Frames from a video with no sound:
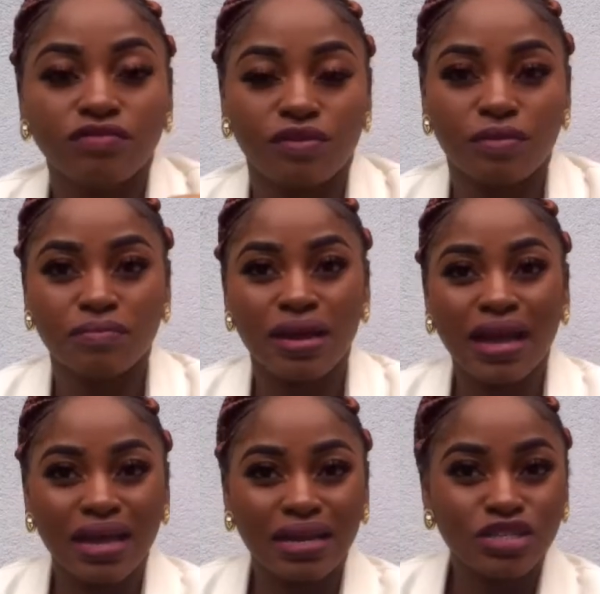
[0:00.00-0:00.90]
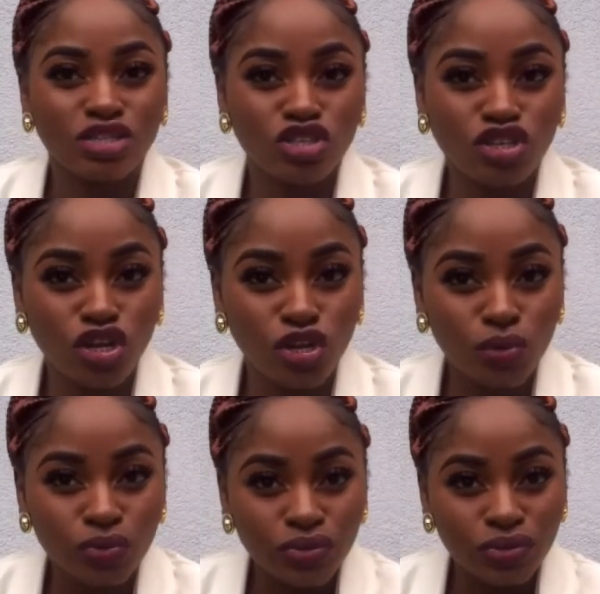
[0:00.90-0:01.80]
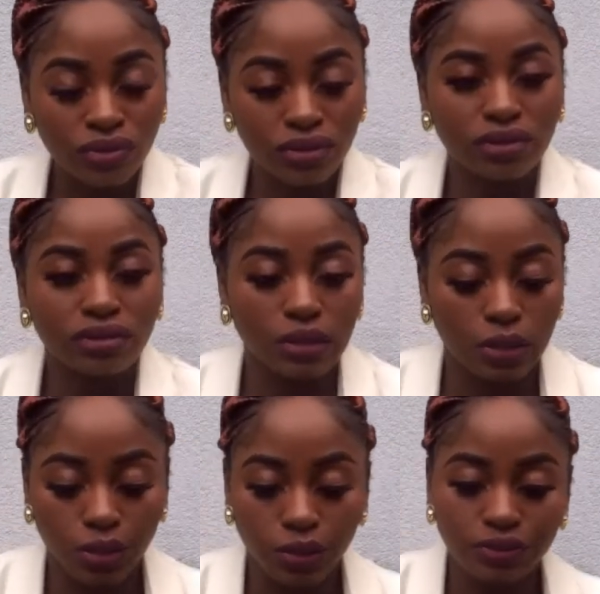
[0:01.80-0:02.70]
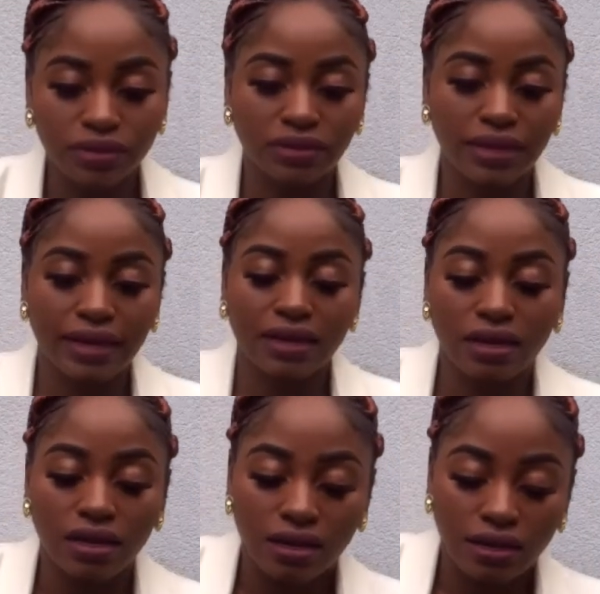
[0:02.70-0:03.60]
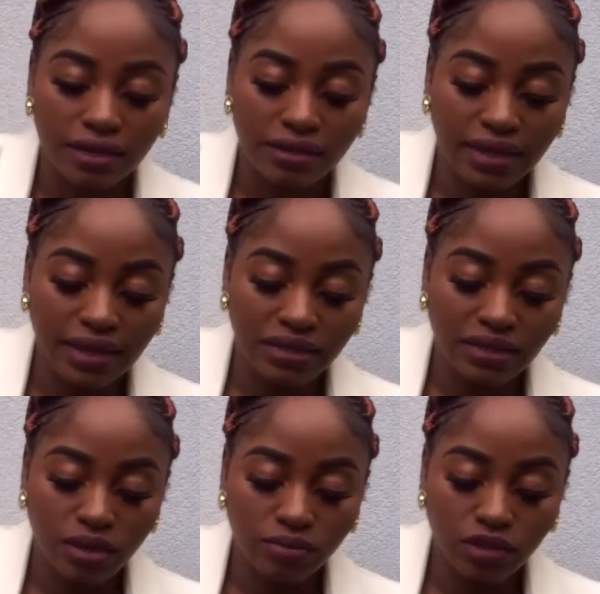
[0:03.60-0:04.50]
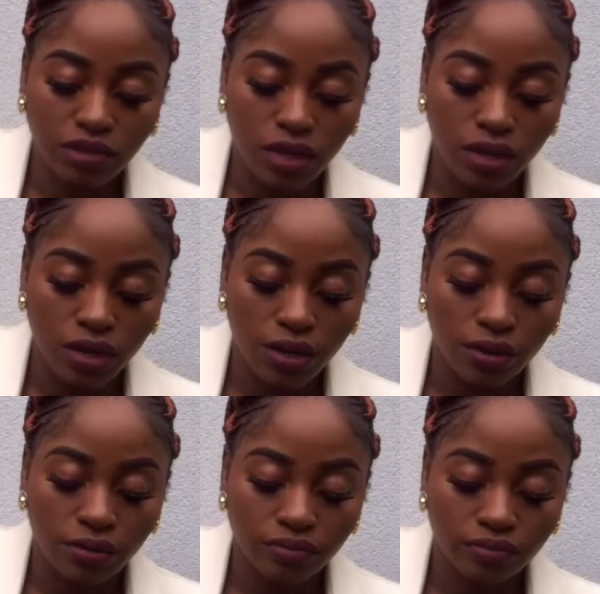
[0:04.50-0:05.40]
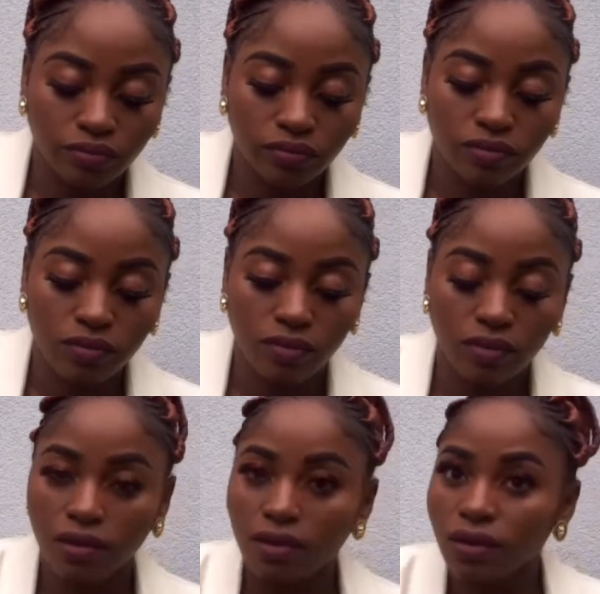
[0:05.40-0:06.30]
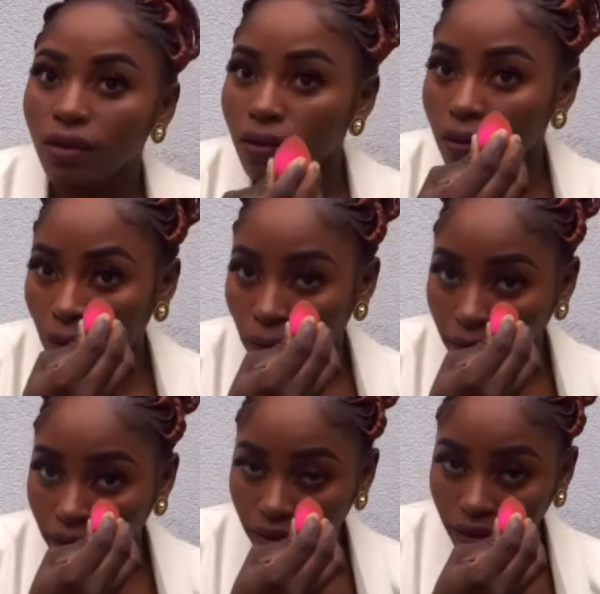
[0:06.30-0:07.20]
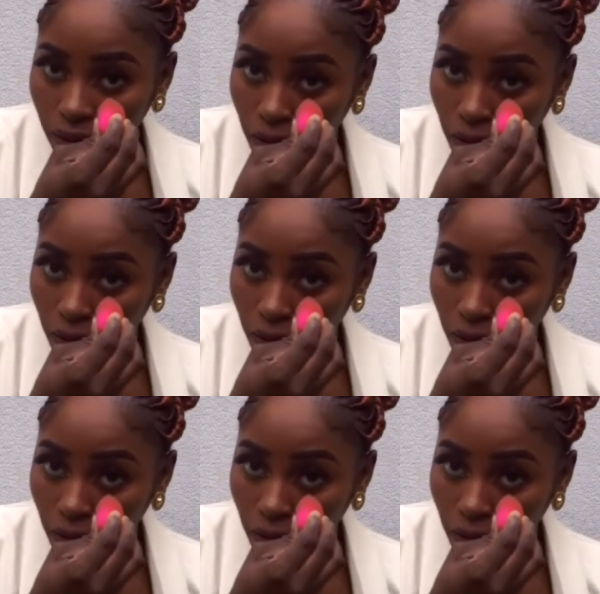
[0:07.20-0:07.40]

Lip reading: MAC, and it's loose. It's loose. Then this, I'm just gonna go in